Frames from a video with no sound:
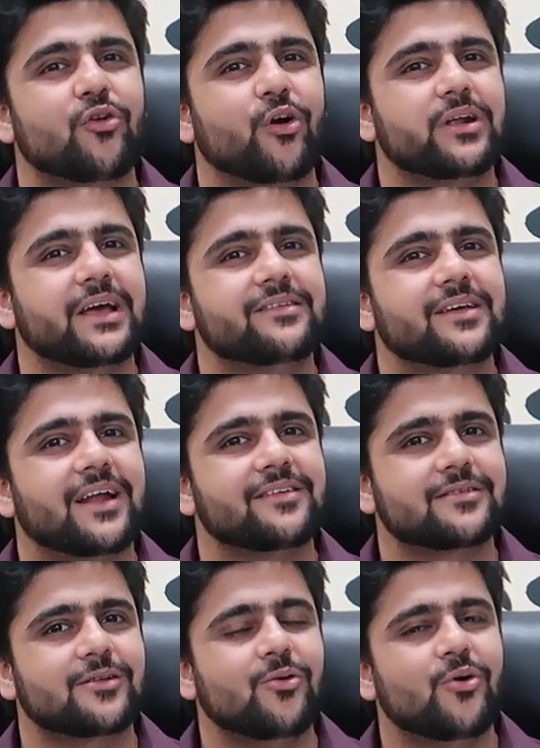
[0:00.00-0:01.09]
organize
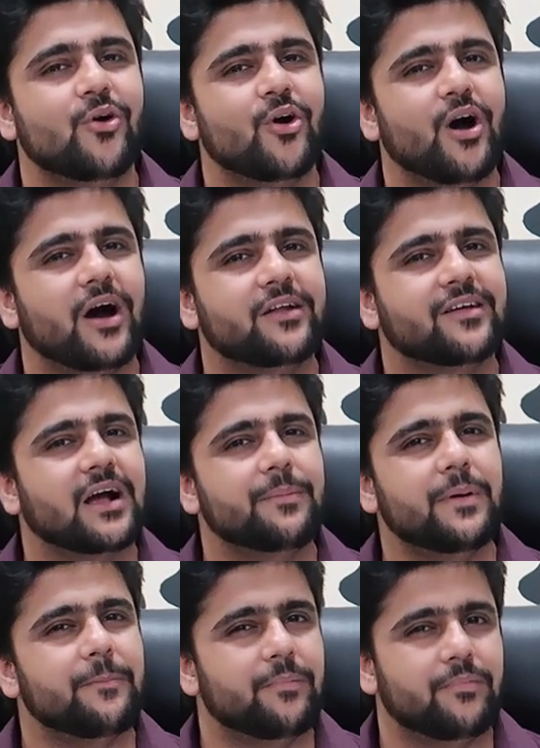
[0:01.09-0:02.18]
free
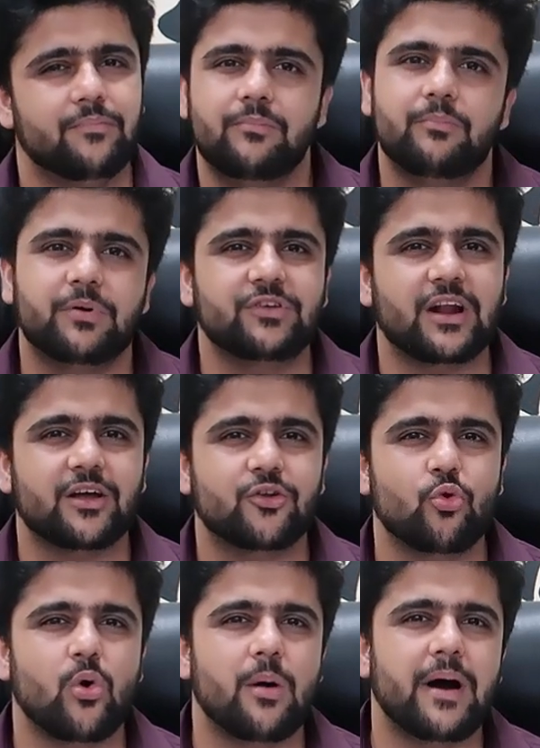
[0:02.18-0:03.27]
seminars and promote
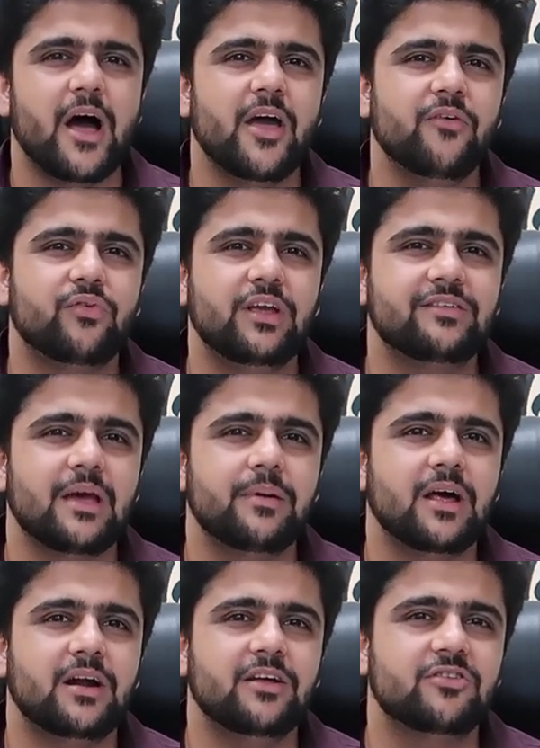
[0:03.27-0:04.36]
them everywhere, like
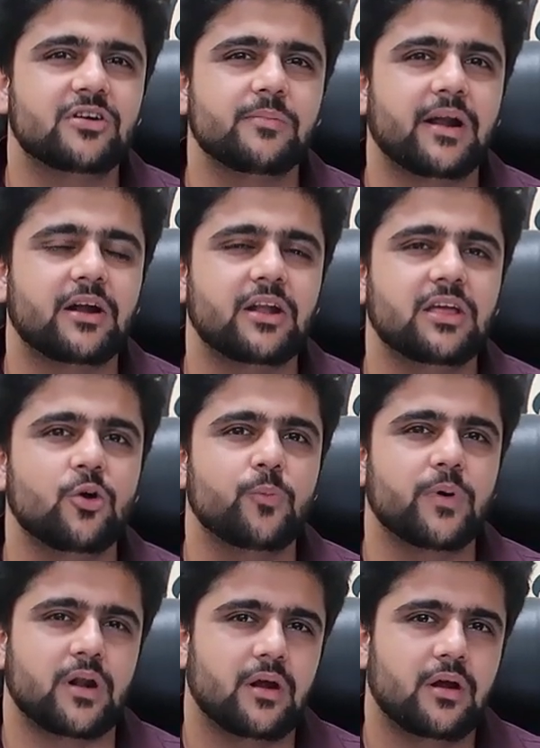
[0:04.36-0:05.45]
free seminars on digital
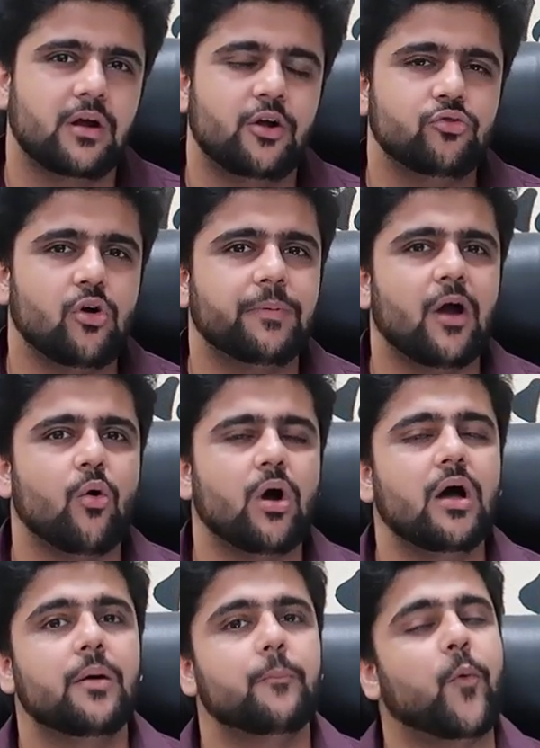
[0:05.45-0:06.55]
marketing.
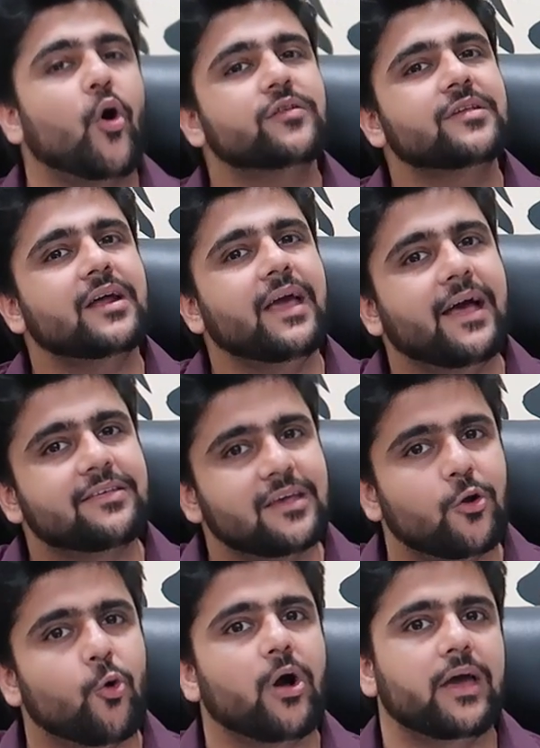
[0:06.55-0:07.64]
What will happen is
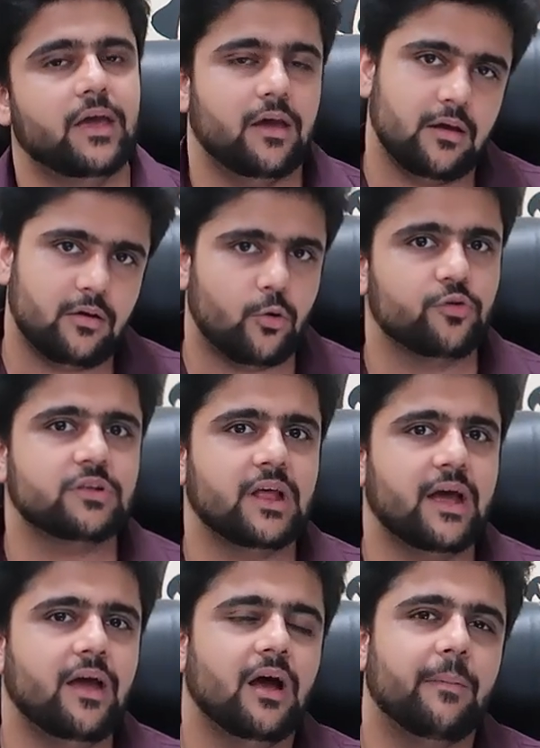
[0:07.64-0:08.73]
that many people will come,